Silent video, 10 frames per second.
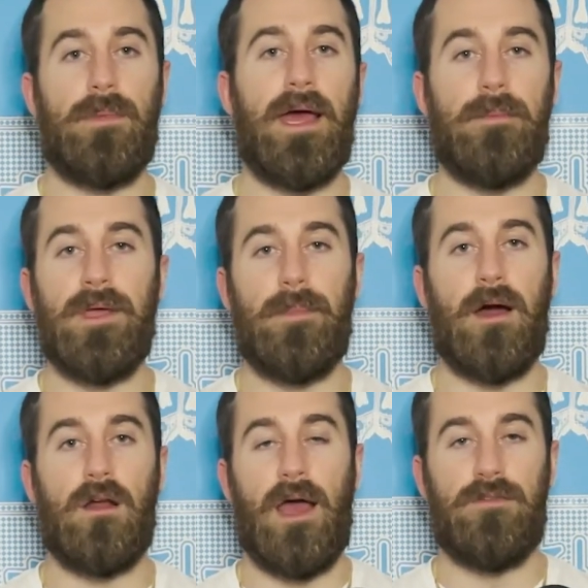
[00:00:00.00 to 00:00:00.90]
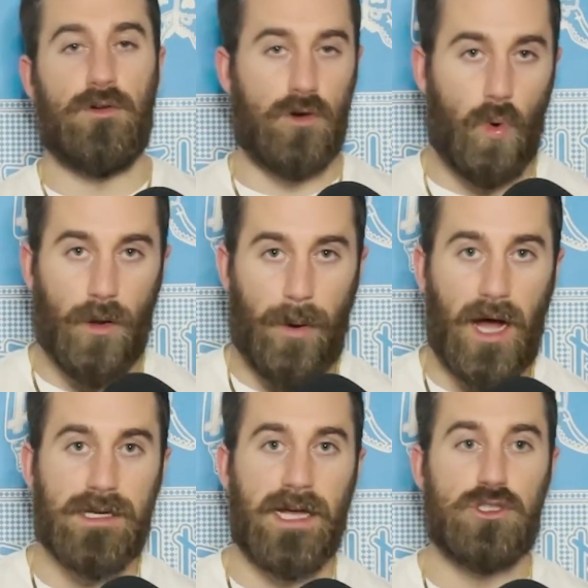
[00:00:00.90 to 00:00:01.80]
me about having to record a
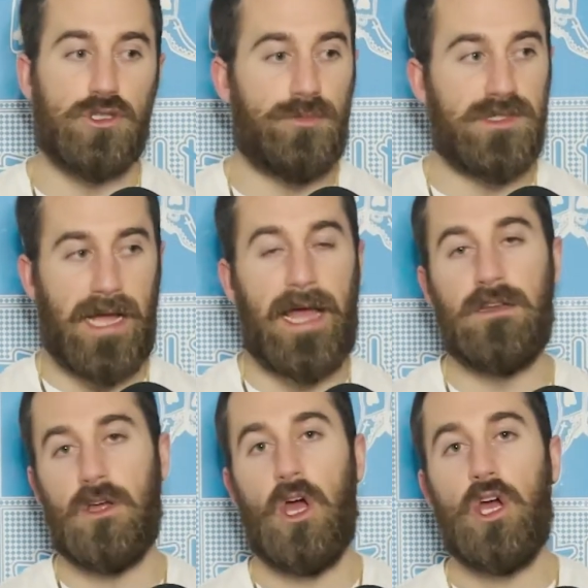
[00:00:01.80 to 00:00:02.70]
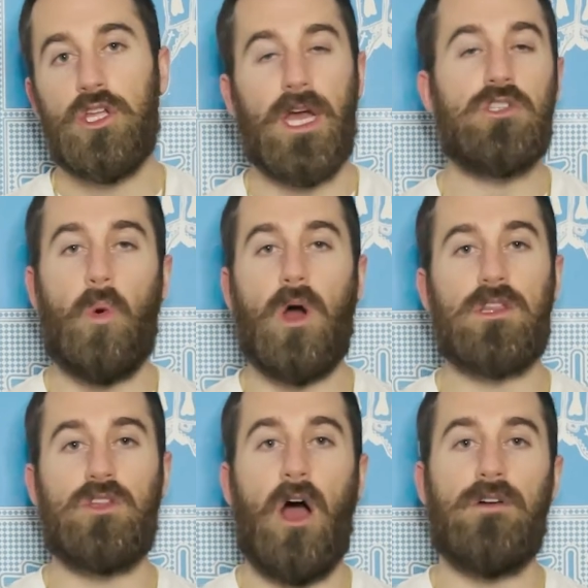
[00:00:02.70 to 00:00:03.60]
podcast. Just pretend you had to walk the
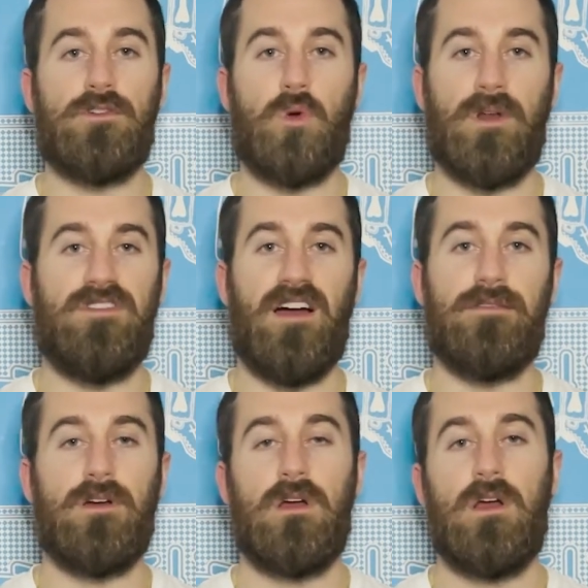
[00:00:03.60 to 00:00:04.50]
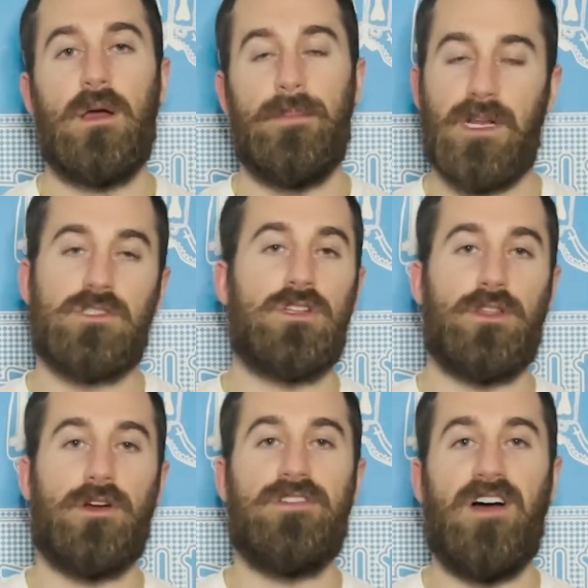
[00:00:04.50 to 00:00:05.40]
dog for 25 minutes to
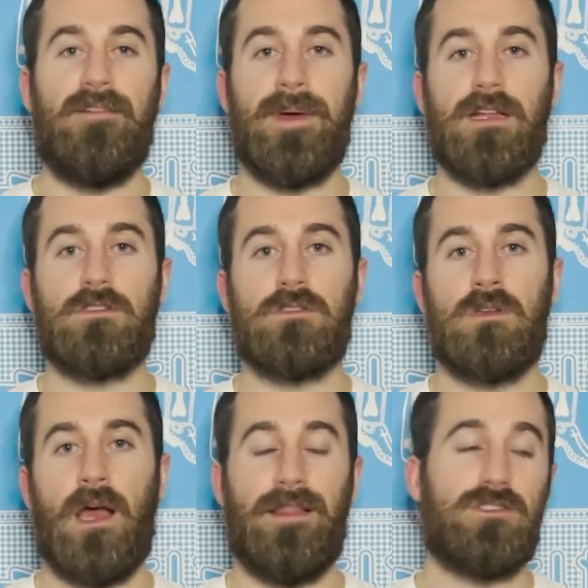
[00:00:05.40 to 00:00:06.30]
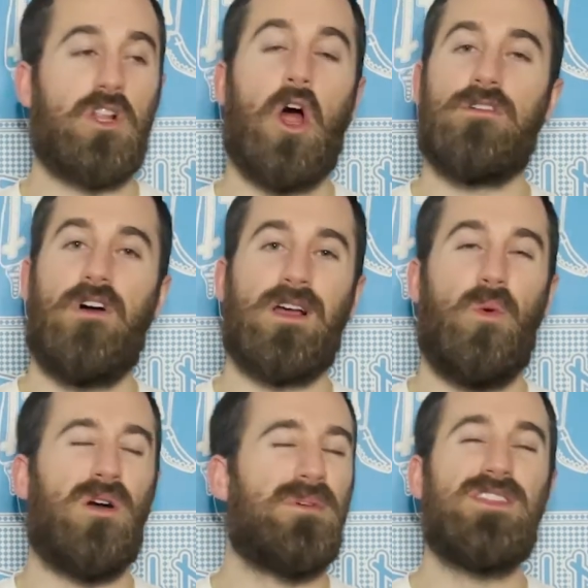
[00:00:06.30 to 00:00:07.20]
35 minutes, and that's a long fucking
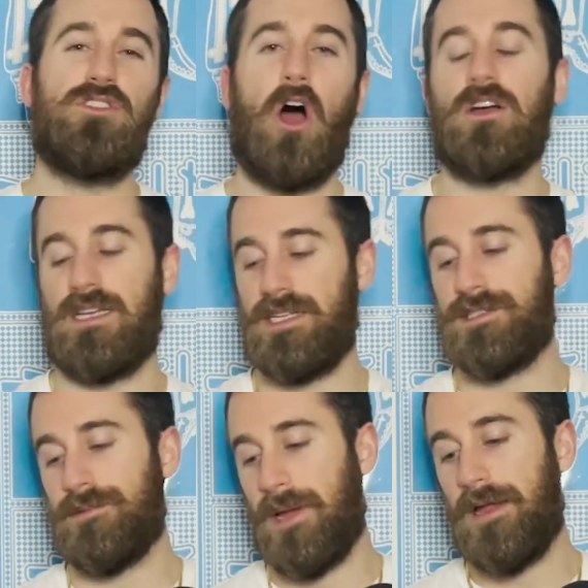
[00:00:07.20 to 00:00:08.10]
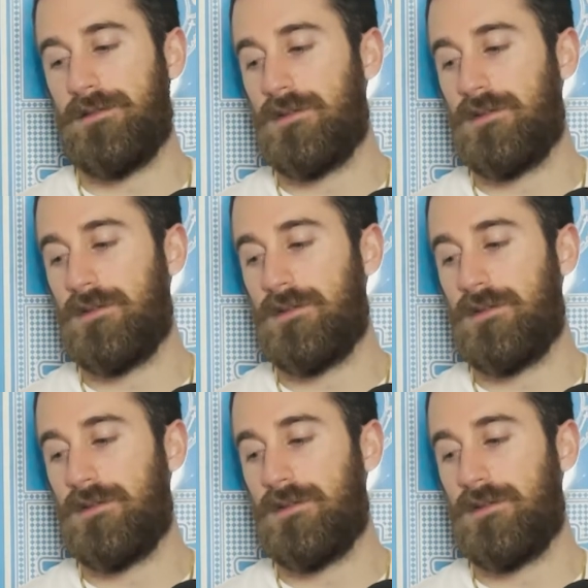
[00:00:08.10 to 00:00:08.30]
walk. But the dog needs it, man.